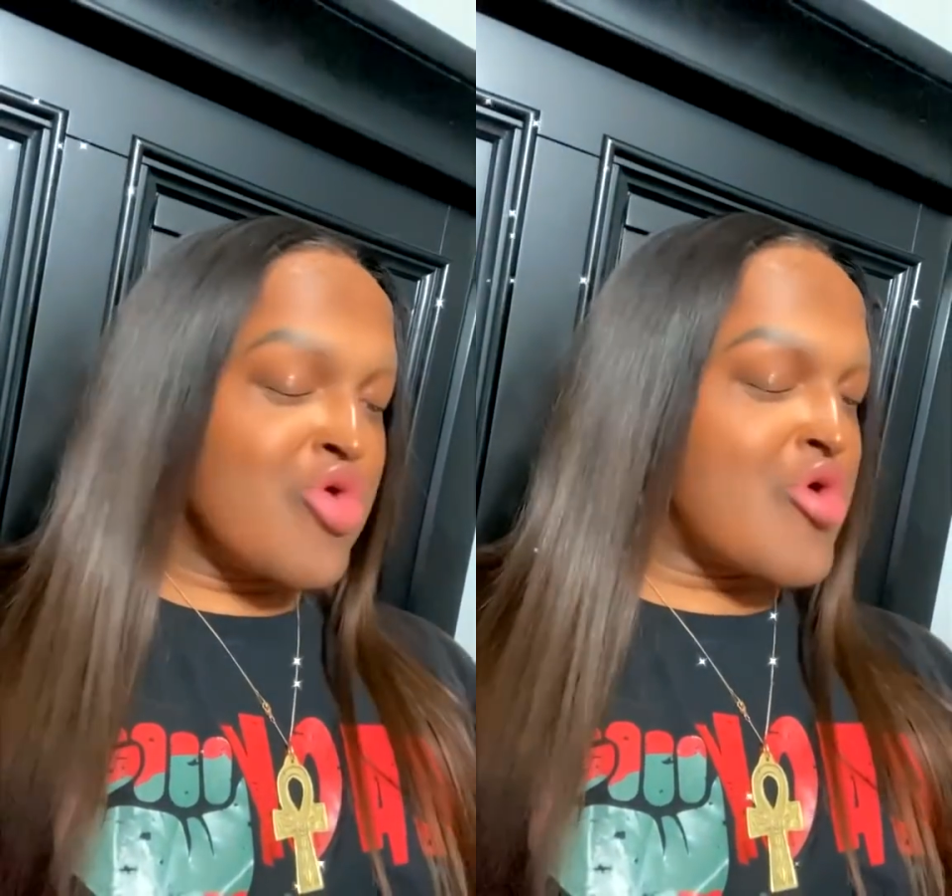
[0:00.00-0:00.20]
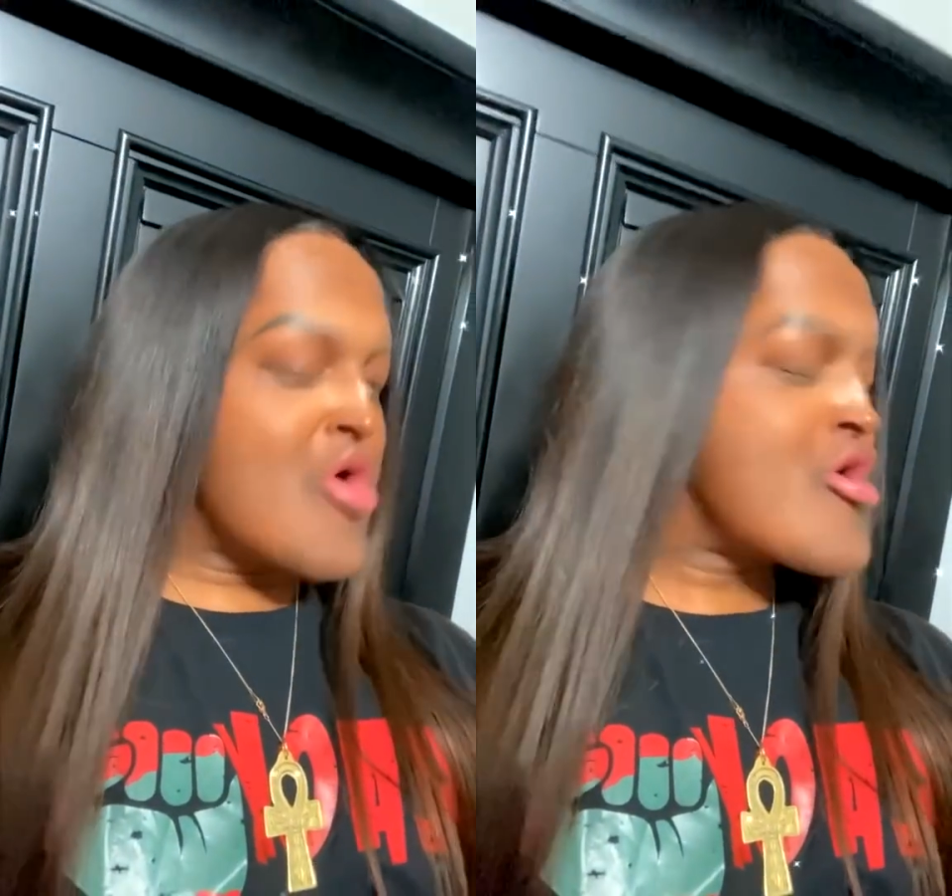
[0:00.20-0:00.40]

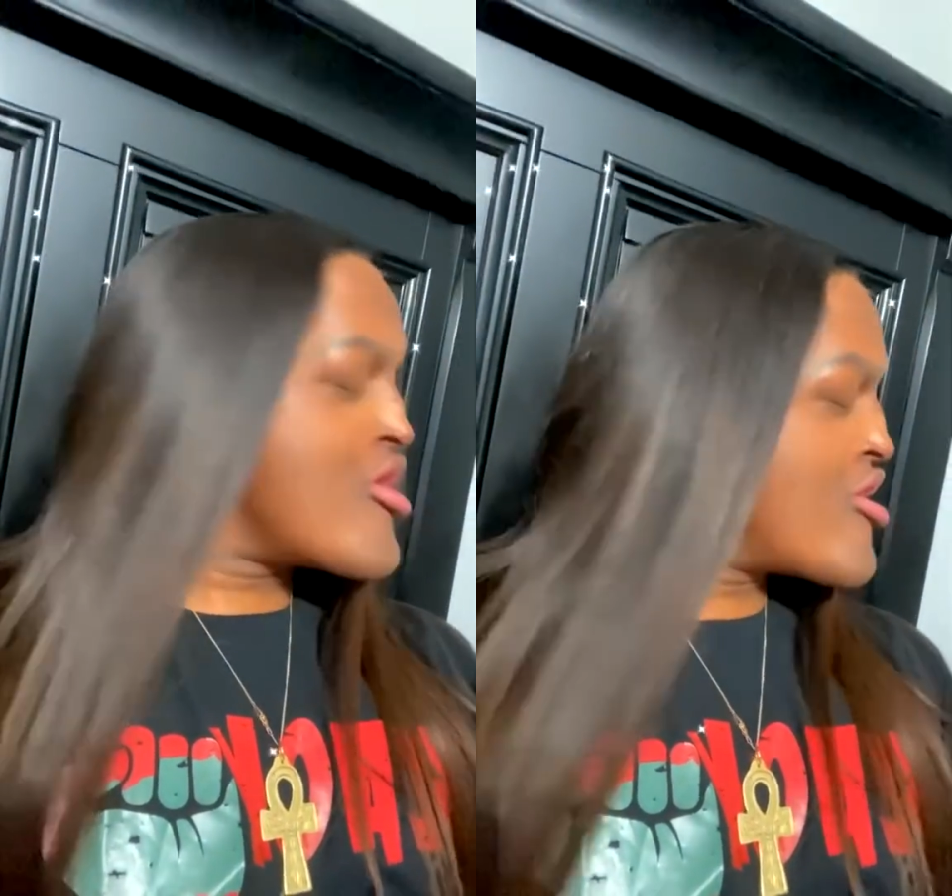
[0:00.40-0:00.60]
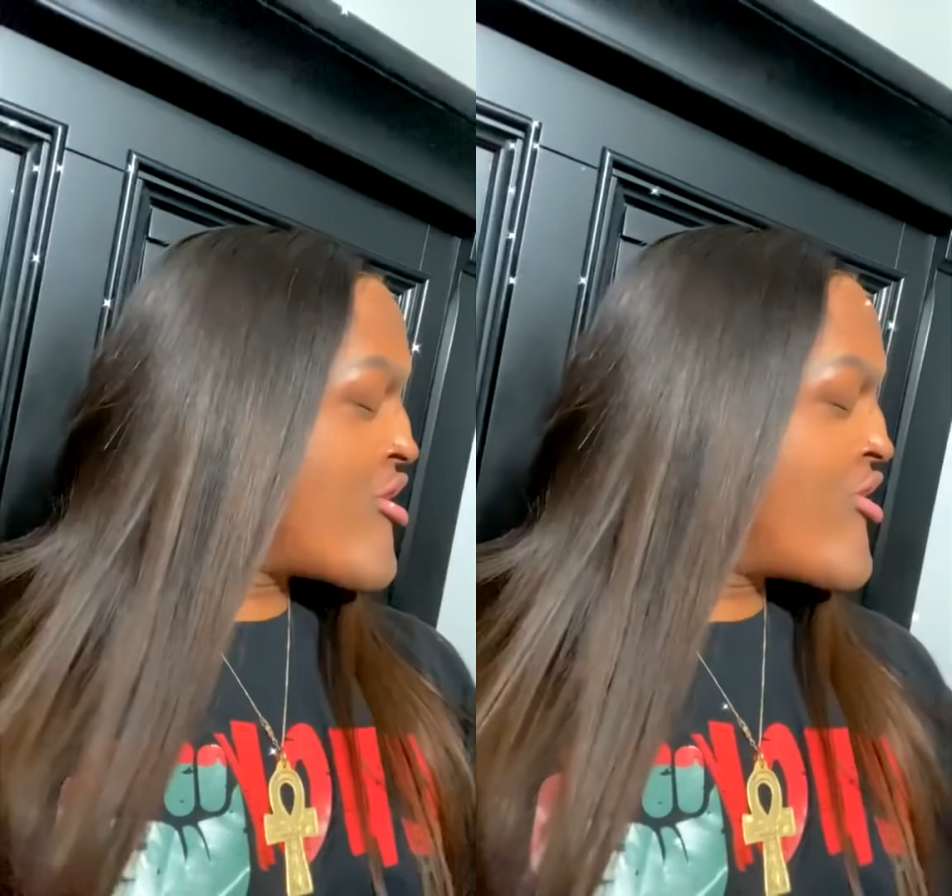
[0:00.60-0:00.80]

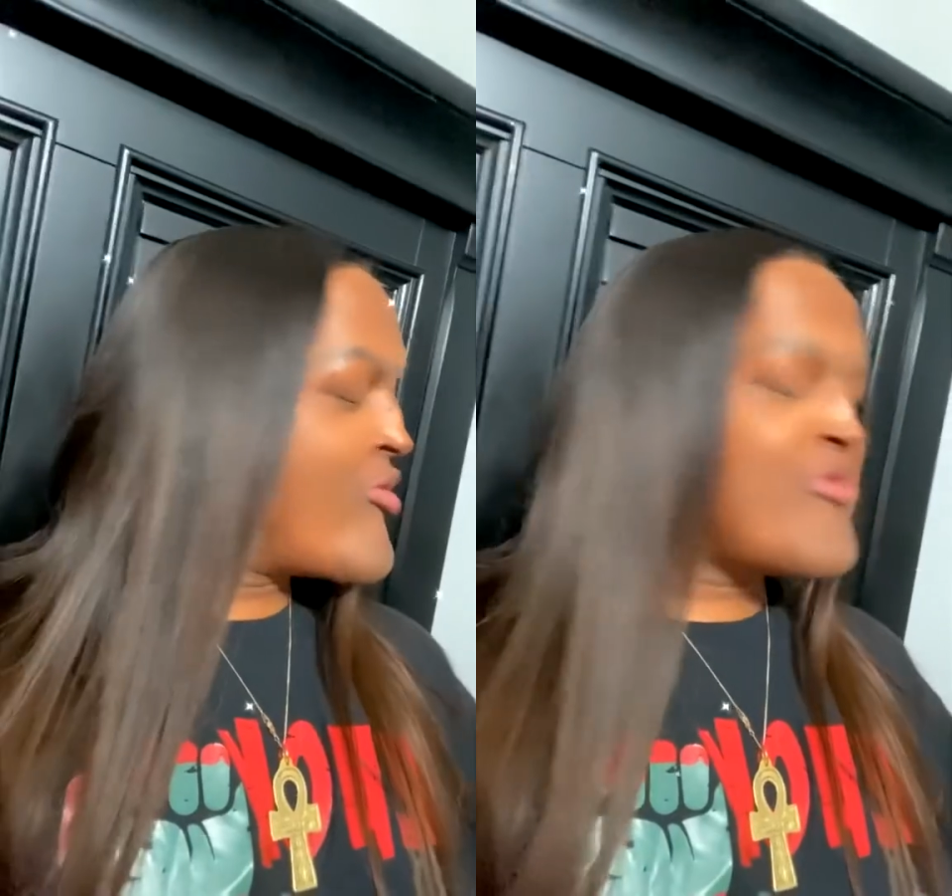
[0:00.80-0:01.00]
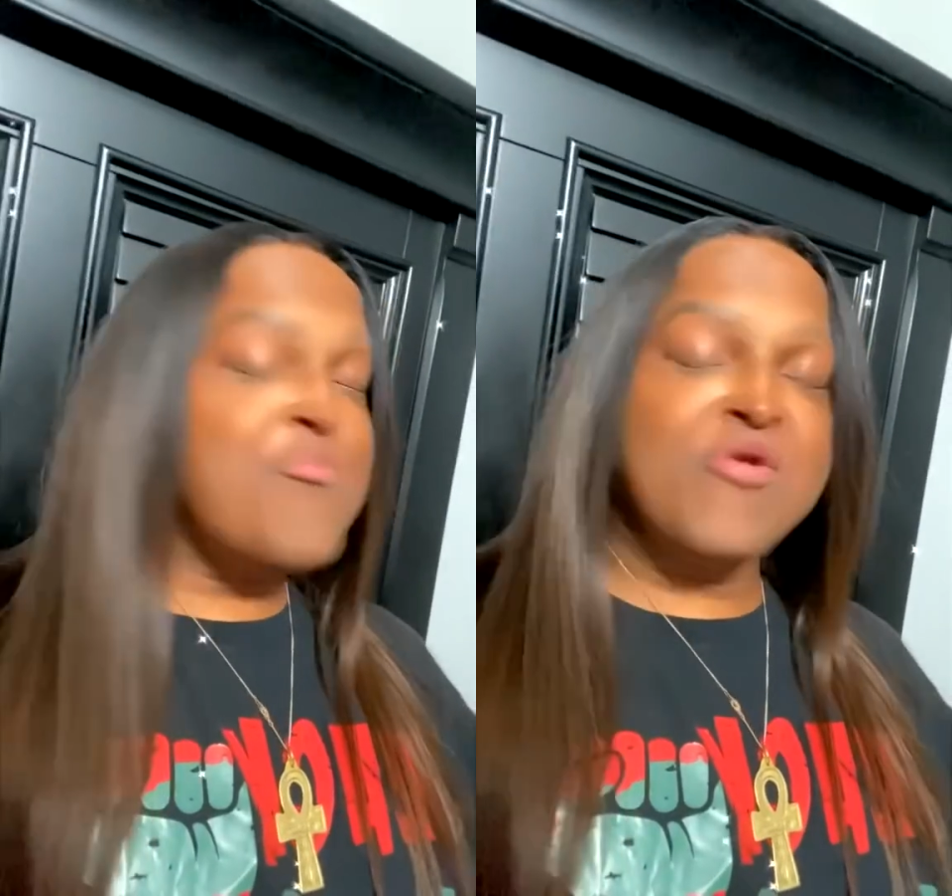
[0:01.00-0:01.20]
Girl,
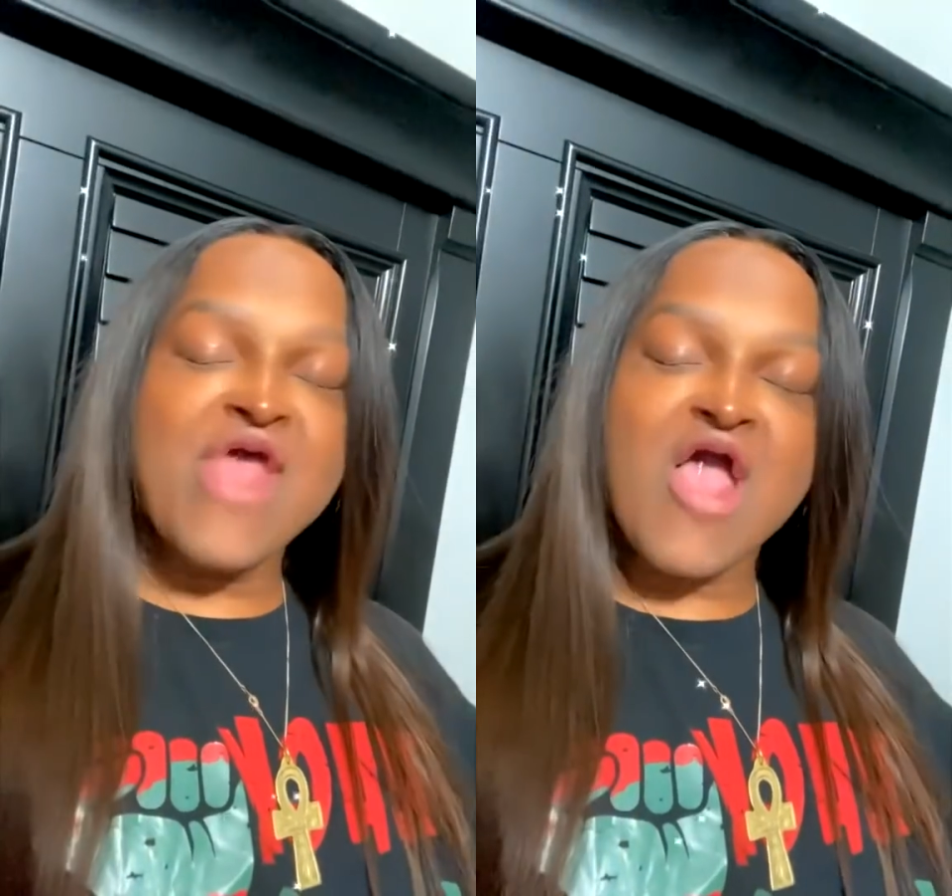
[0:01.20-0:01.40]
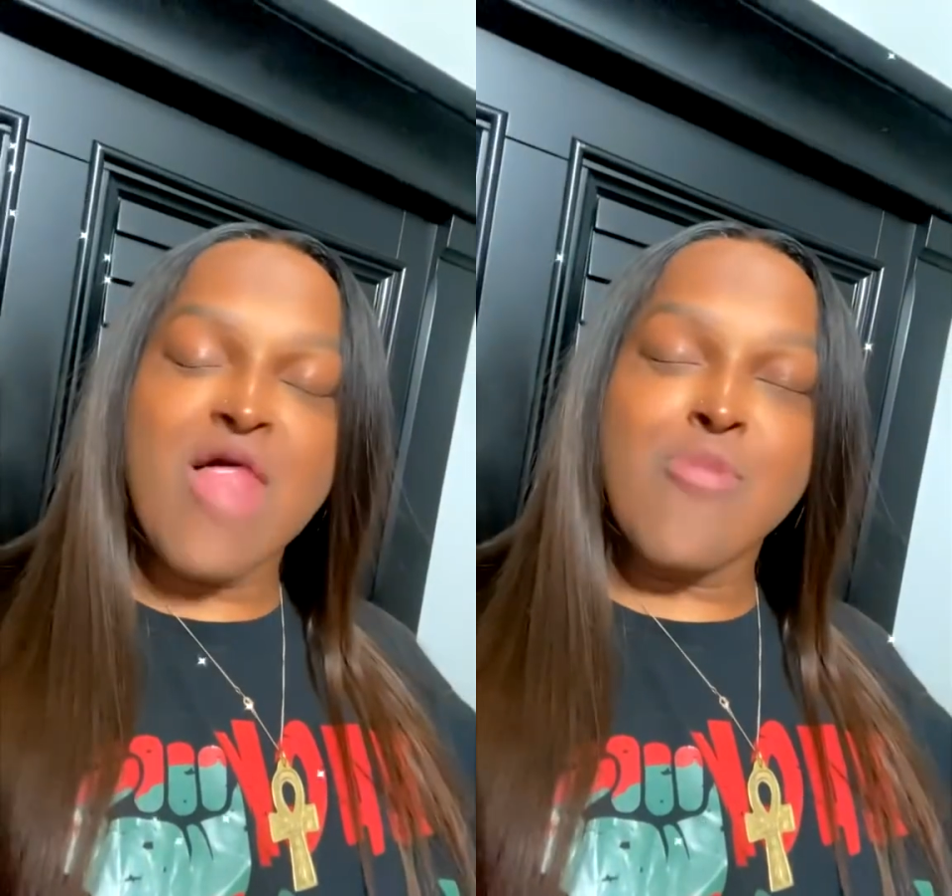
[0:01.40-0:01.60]
he put
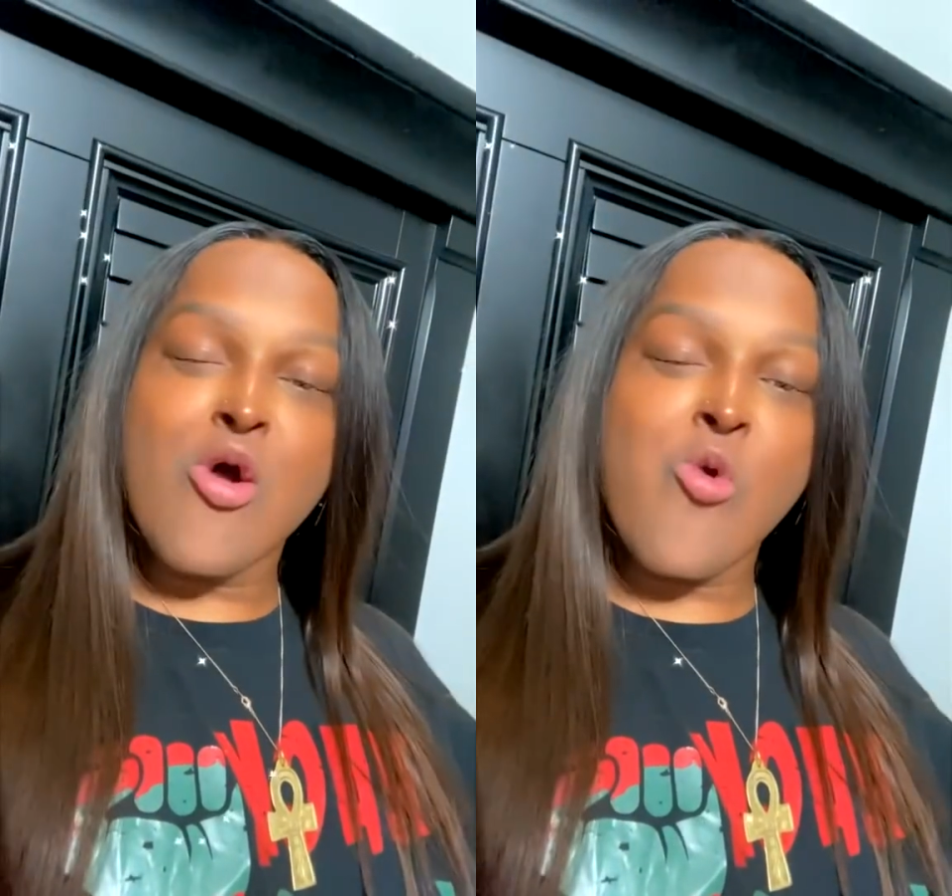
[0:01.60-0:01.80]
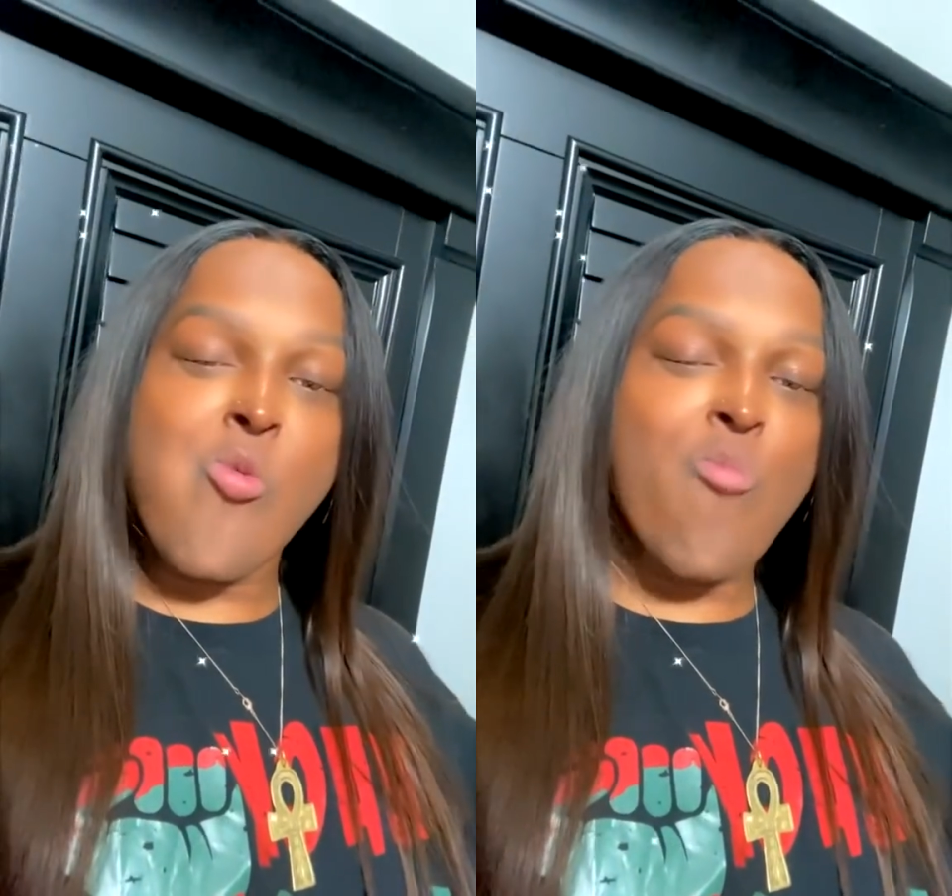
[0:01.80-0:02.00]
that condom
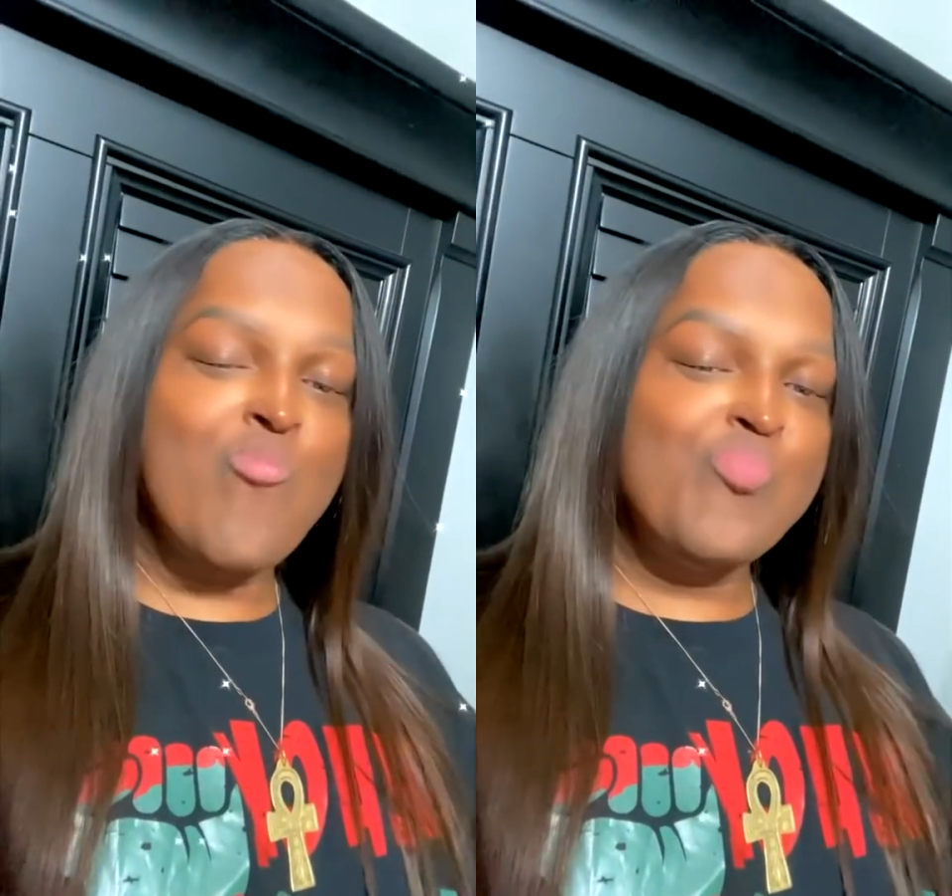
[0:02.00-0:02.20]
on.